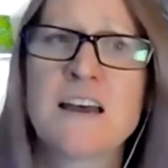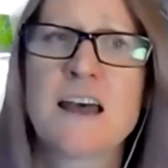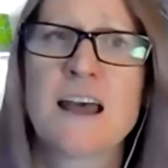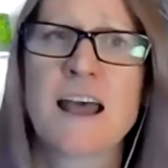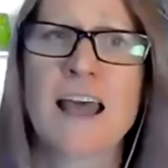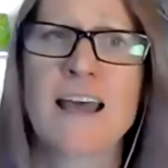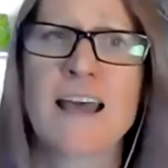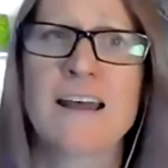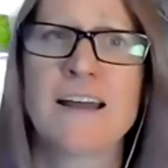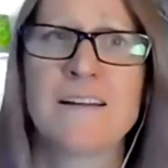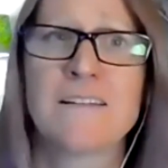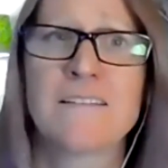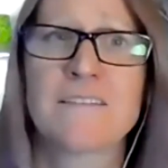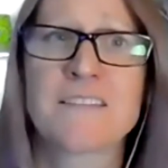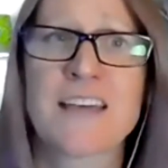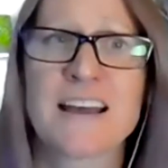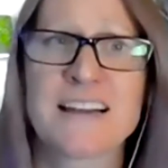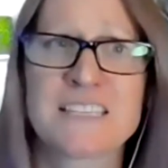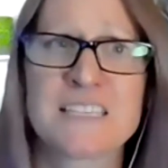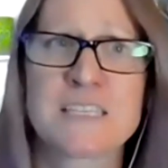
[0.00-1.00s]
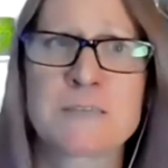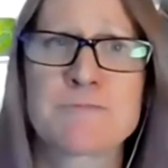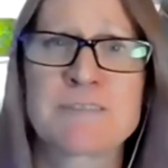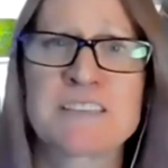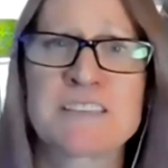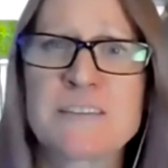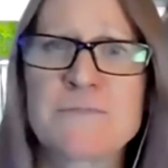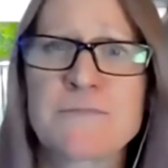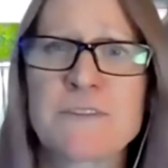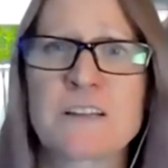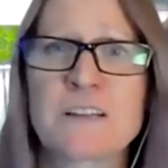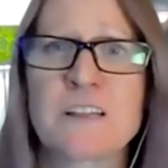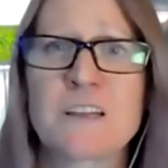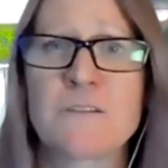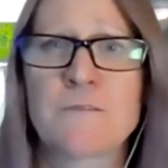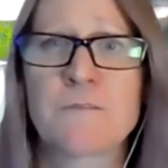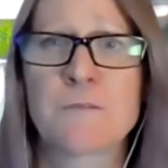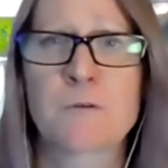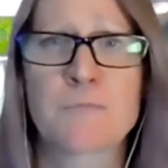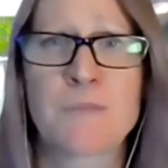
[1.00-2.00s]
And that's specifically
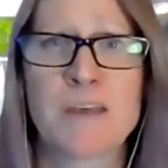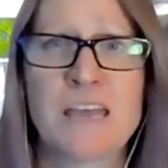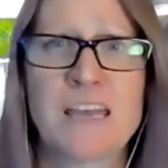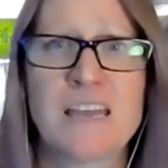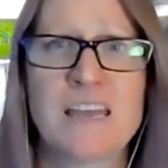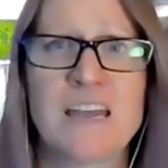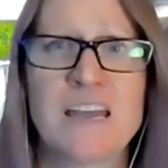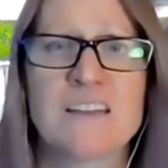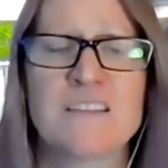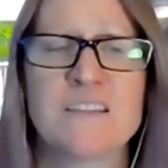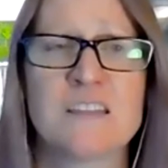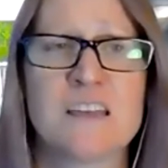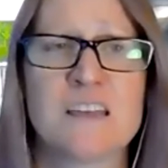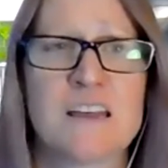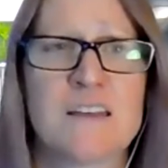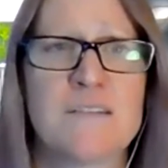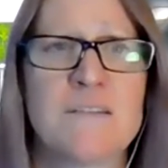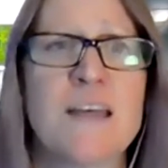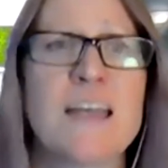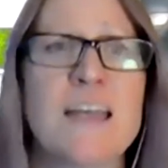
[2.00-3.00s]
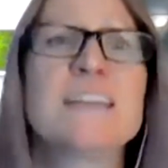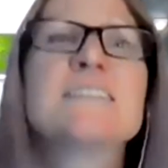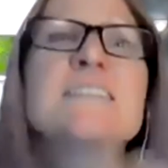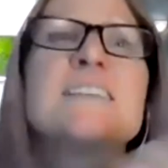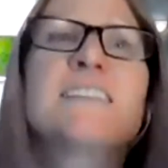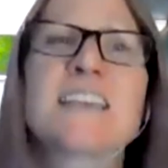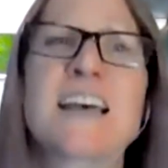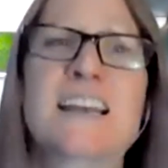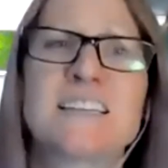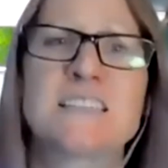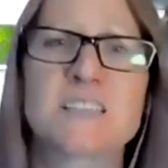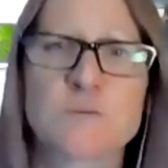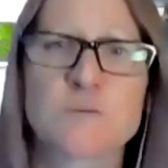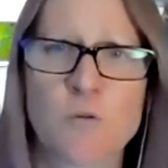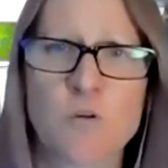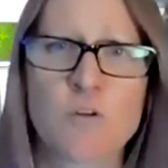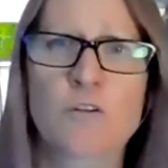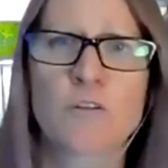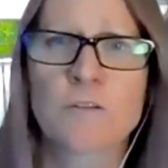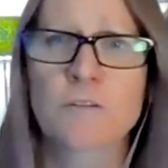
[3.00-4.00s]
for me in the insights
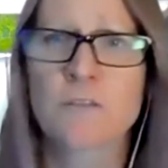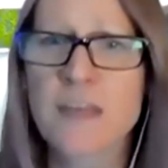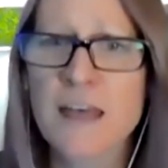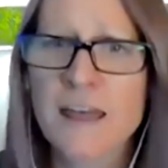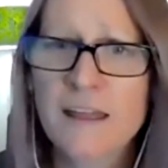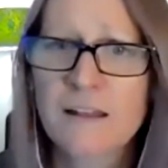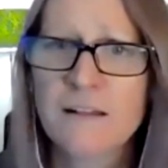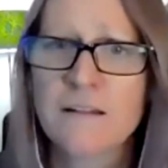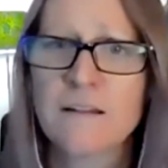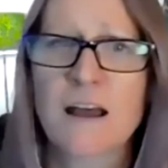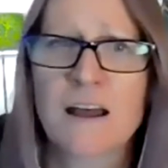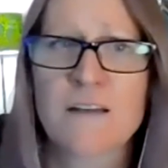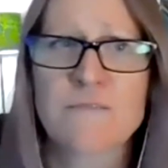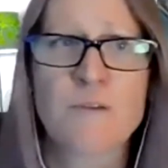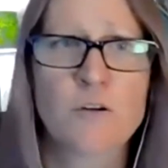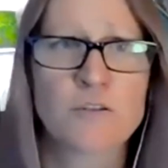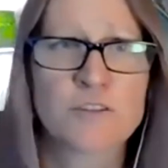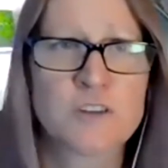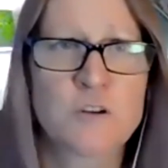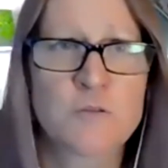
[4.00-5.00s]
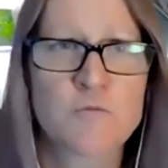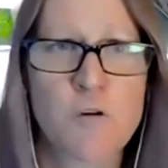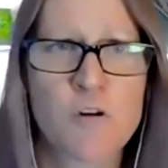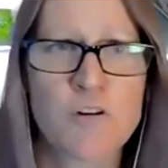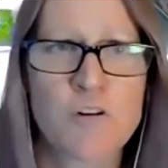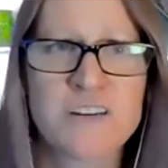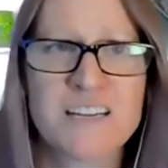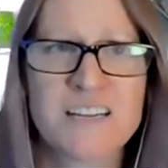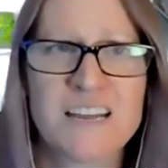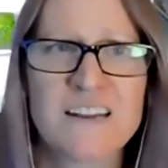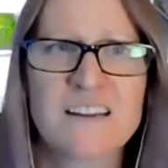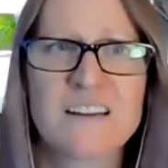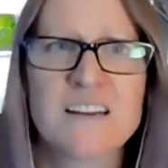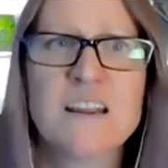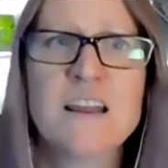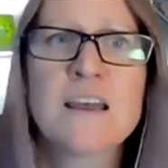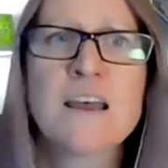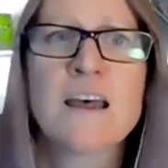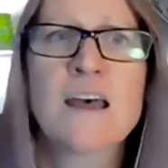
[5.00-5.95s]
world that I've also worked in.